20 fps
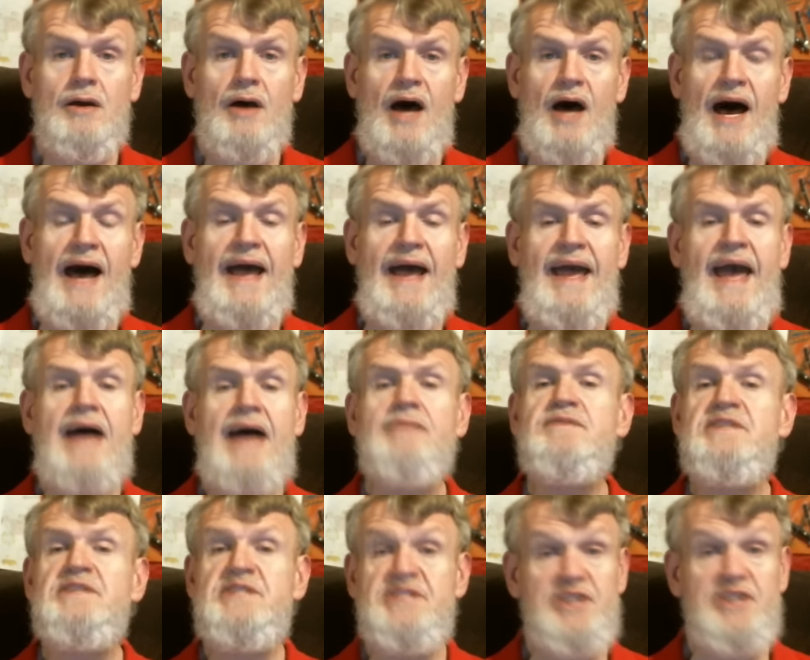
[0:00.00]
I
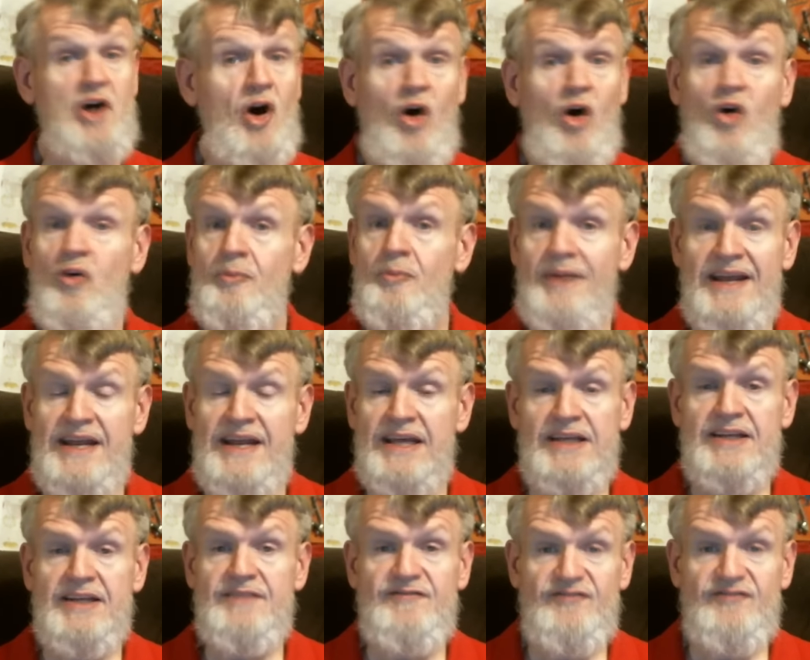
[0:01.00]
have so
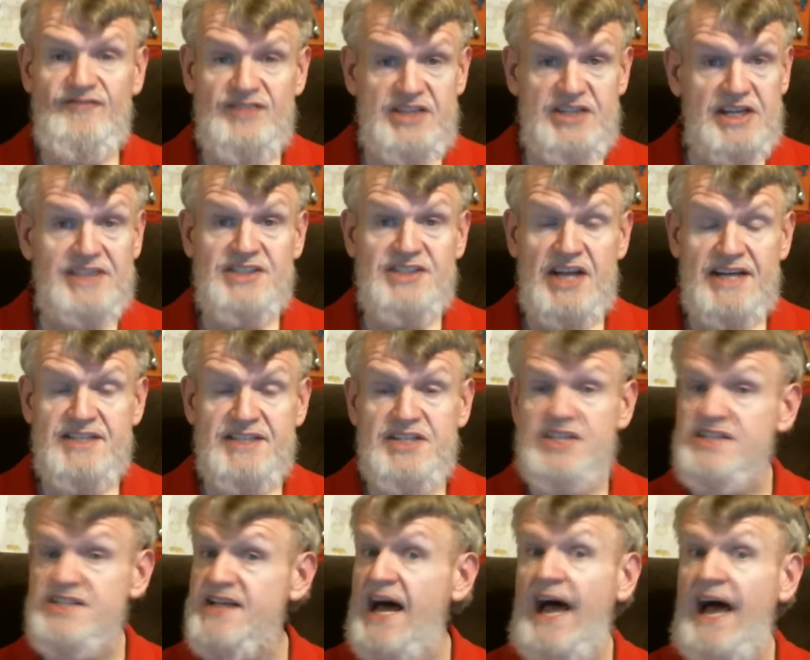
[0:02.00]
many
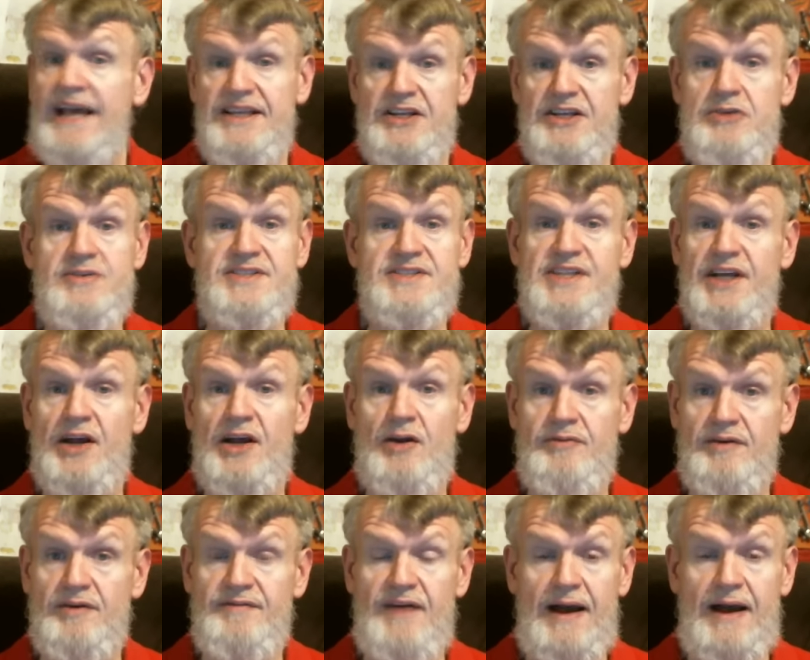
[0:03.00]
suggestions. I used to get
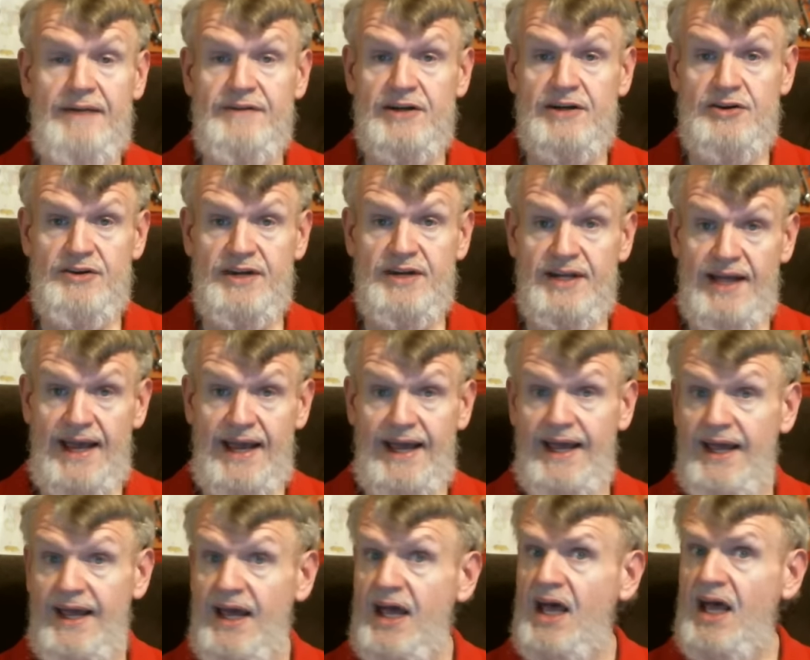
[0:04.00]
over five hundred a
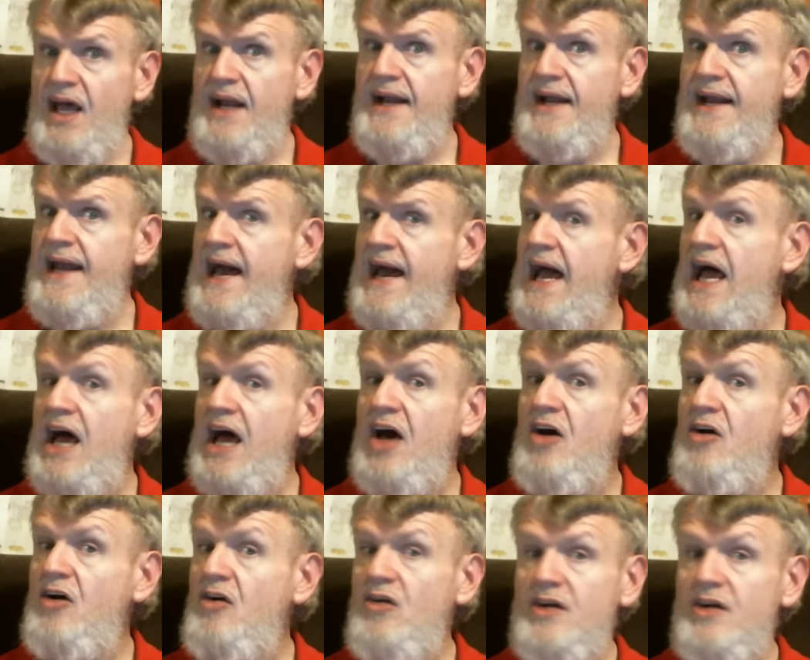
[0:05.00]
day.
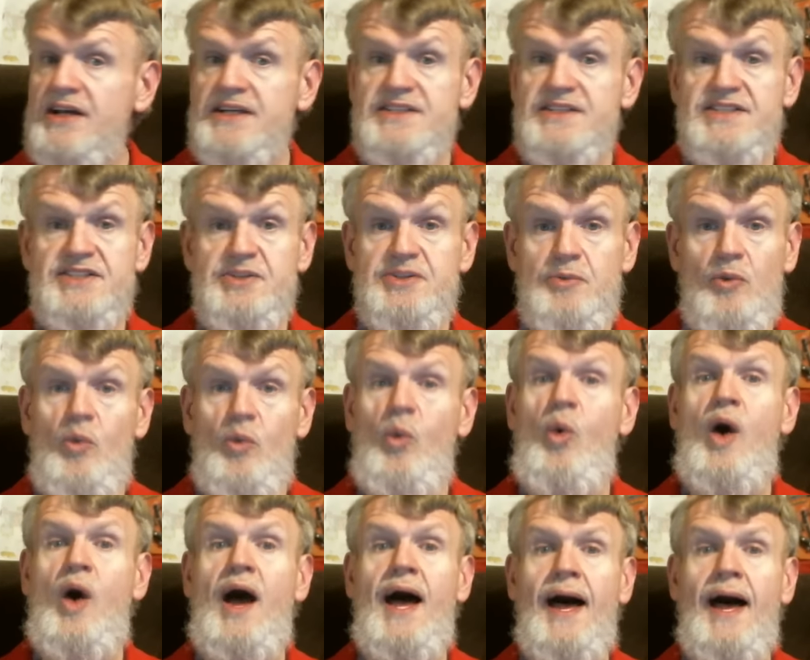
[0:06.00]
Now it's
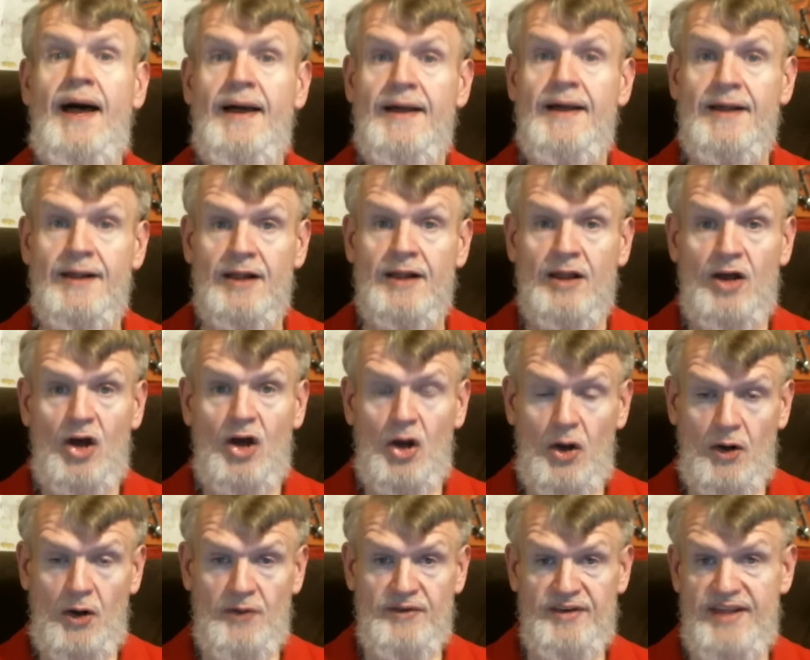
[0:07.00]
well
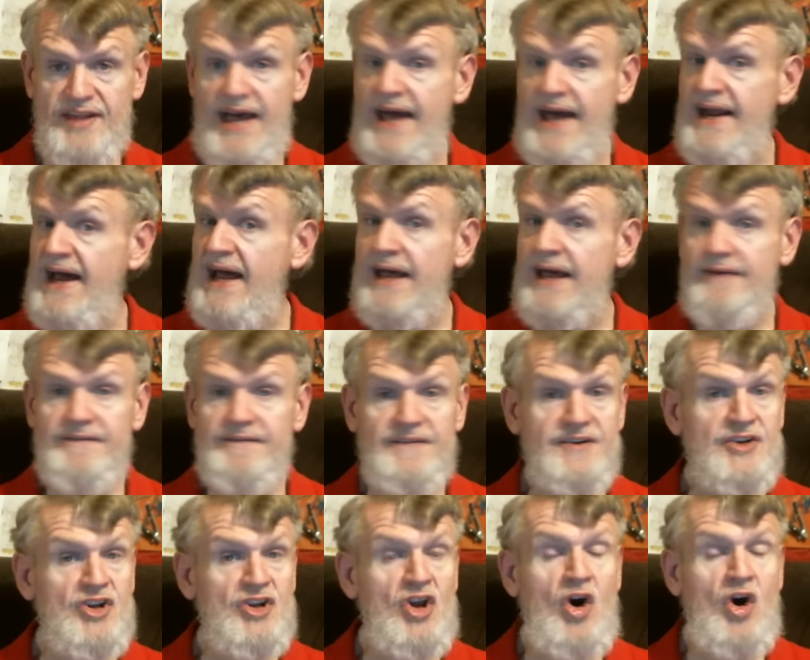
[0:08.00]
over that. I have
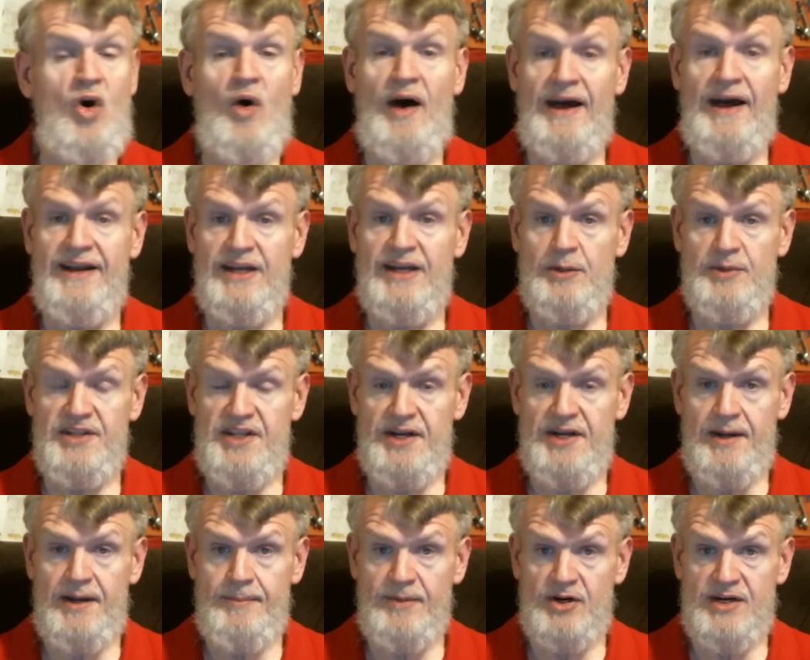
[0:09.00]
no idea what the
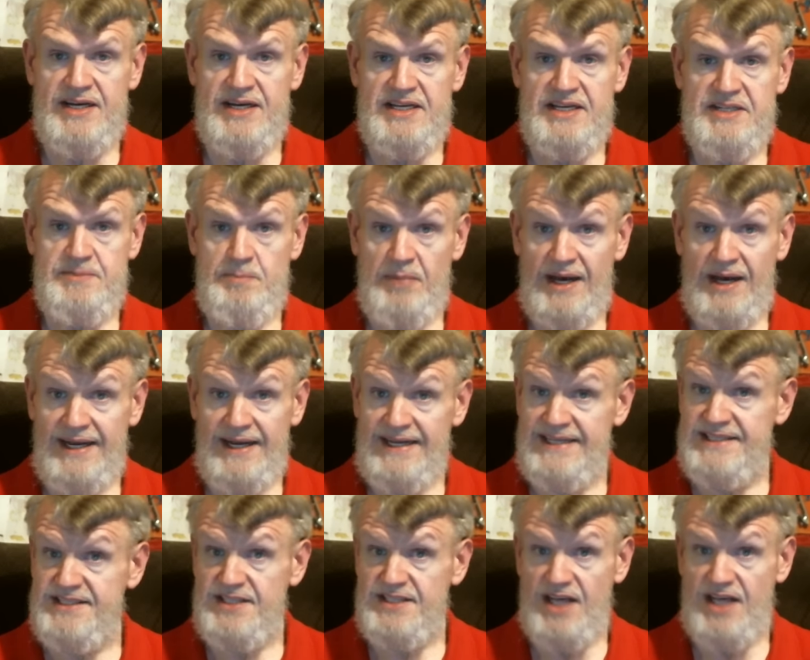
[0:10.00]
number is, but
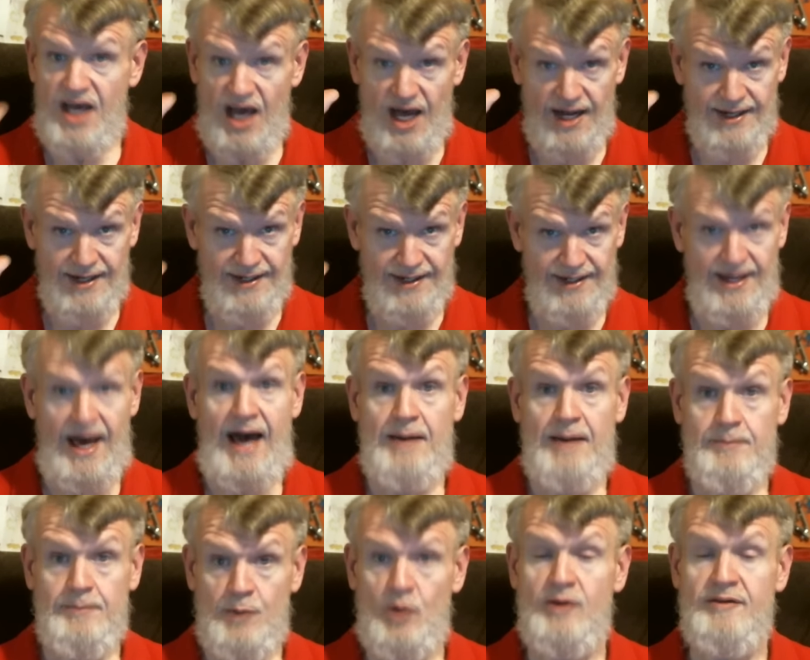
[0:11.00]
it's a
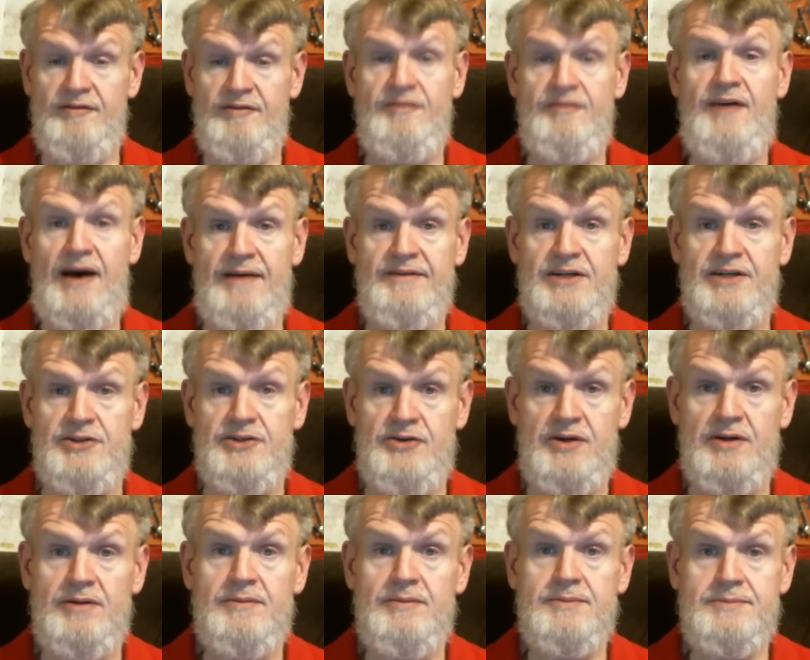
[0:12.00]
lot more than five hundred.